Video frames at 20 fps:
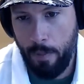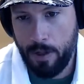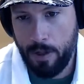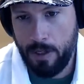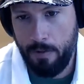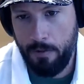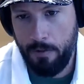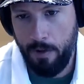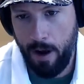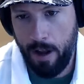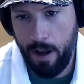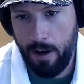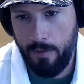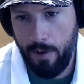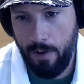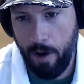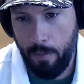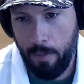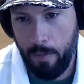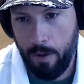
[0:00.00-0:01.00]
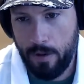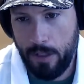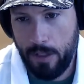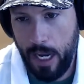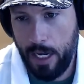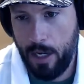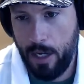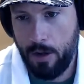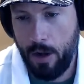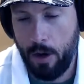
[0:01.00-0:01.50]
and front-end developers, and
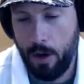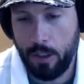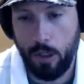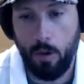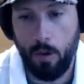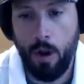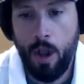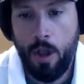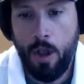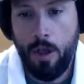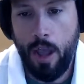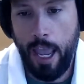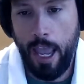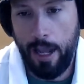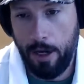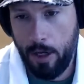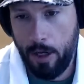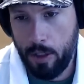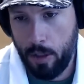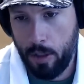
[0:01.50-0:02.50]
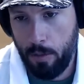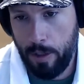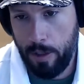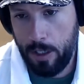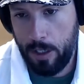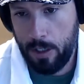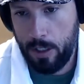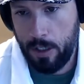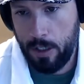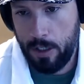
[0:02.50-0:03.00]
user
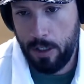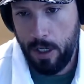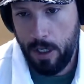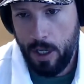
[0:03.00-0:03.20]
researchers.